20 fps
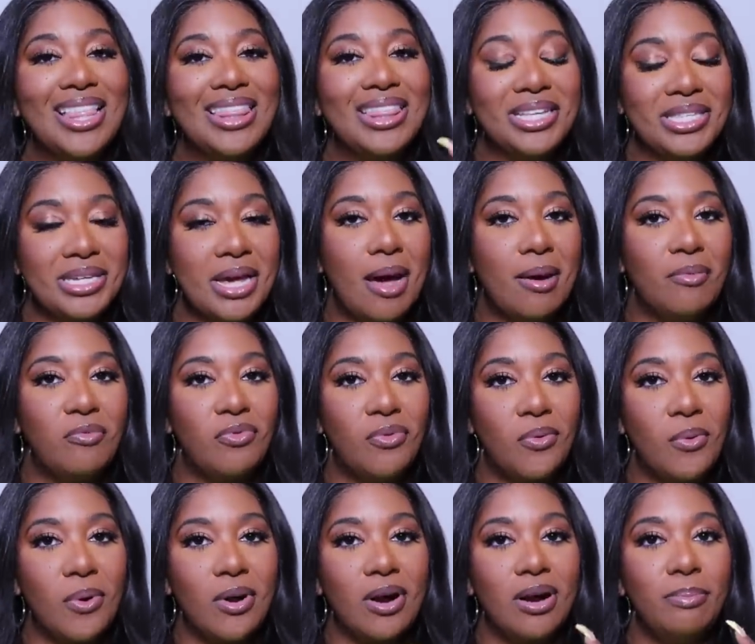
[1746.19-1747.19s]
the Tom
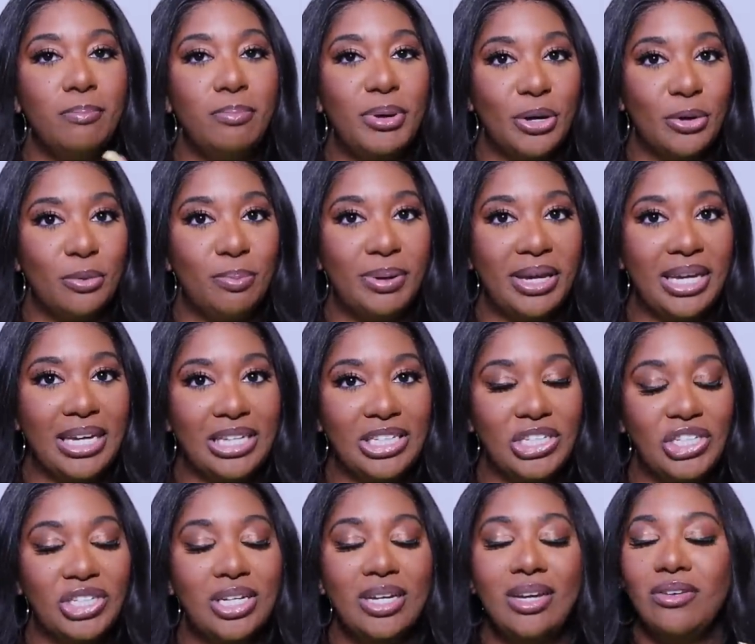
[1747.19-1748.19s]
Ford Bitter
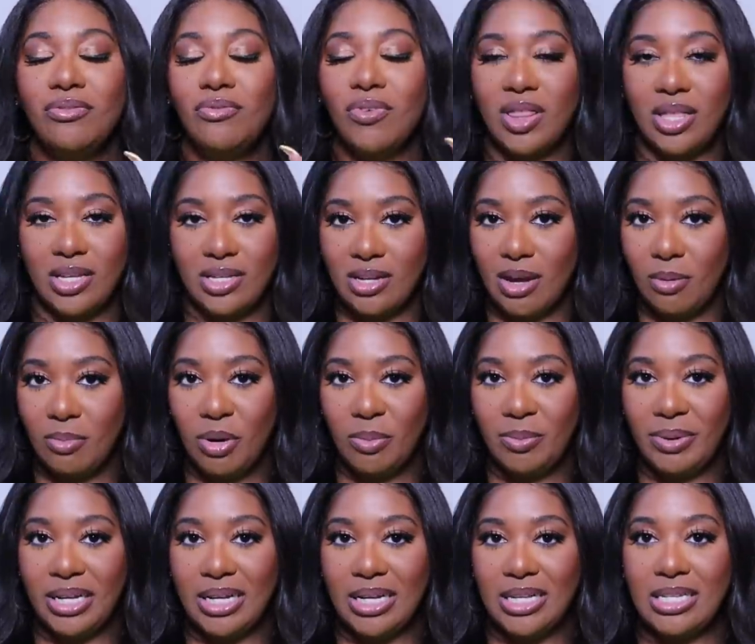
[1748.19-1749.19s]
Peach for the summer
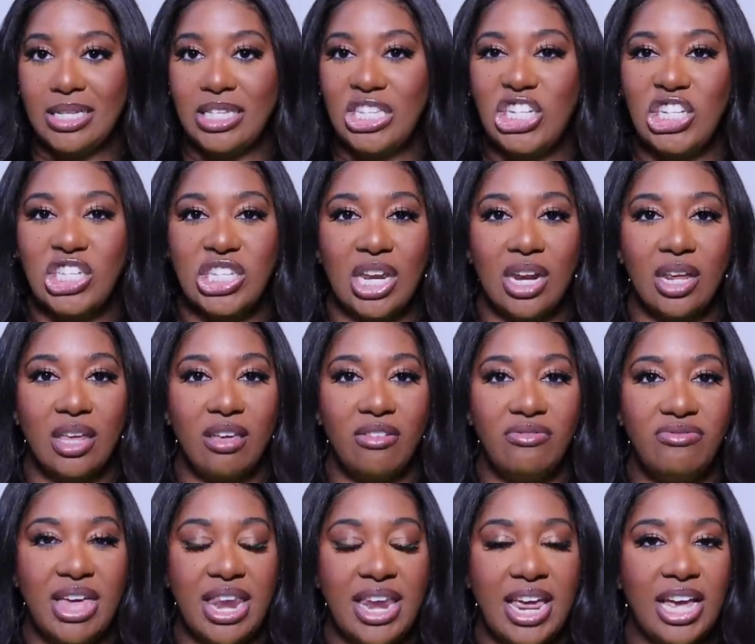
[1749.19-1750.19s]
because it's just going to
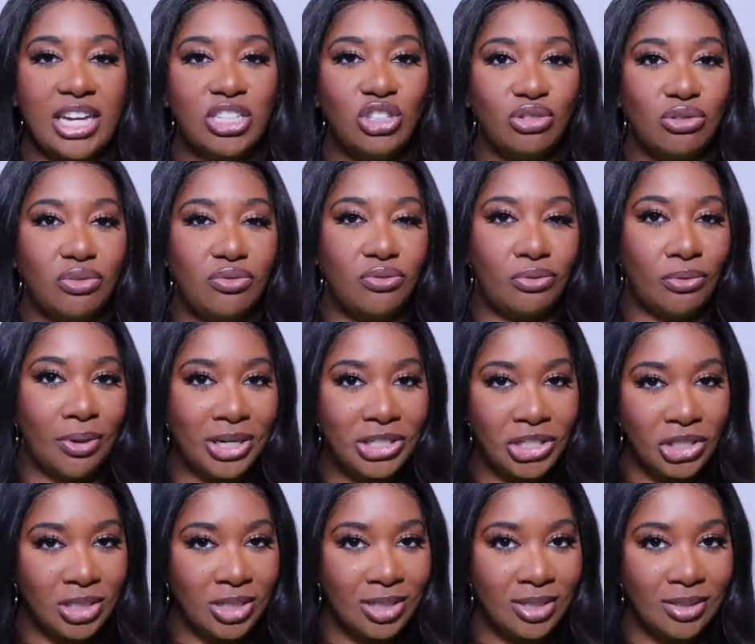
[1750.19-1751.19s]
give that extra
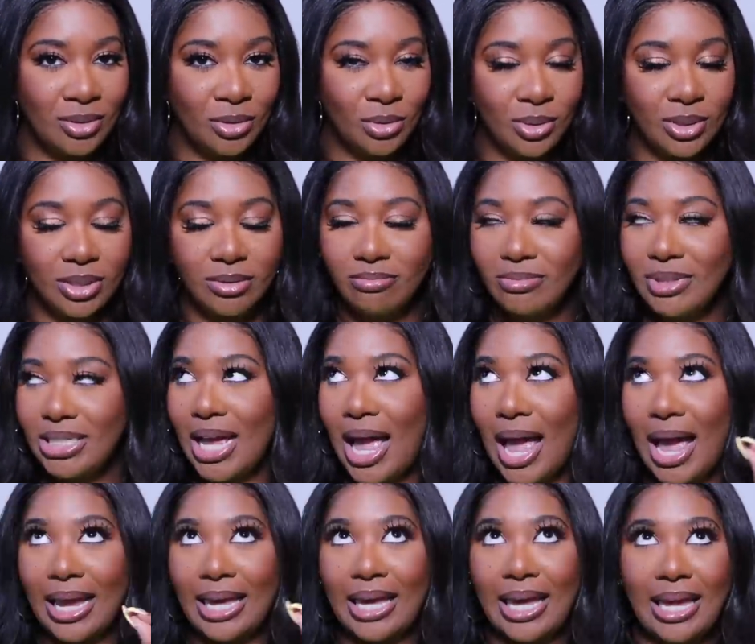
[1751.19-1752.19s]
freshness to it.
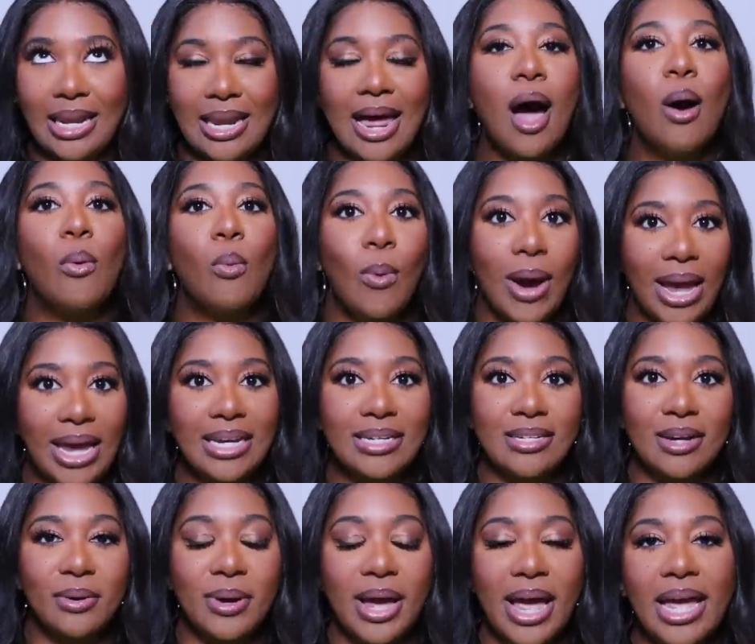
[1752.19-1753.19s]
I cannot wait.
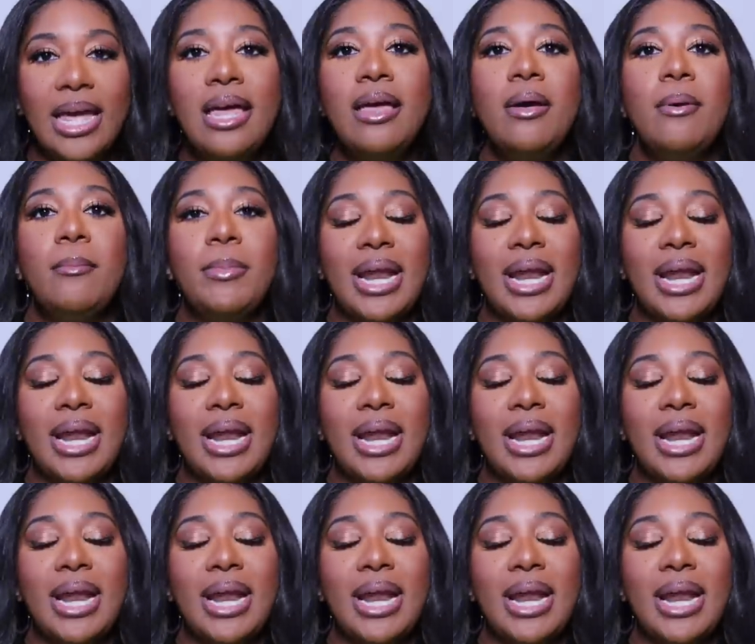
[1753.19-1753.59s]
Okay.